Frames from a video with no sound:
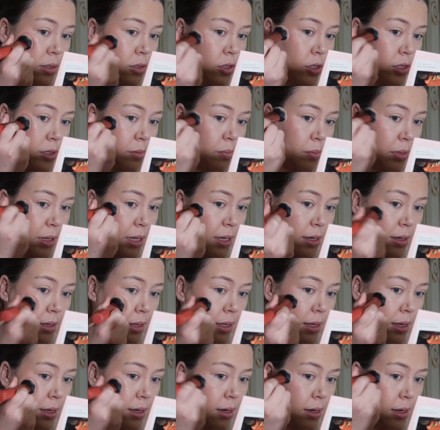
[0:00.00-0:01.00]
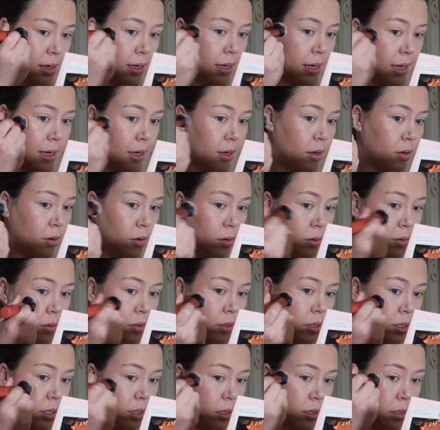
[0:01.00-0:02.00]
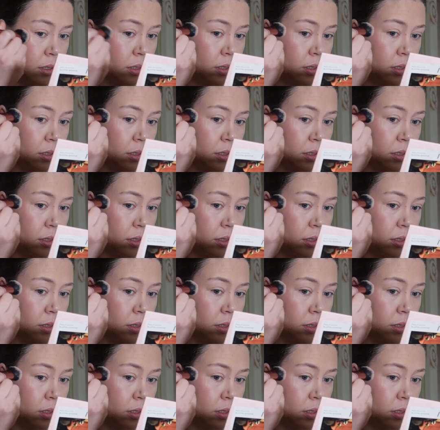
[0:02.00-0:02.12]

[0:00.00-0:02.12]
Just blend that out.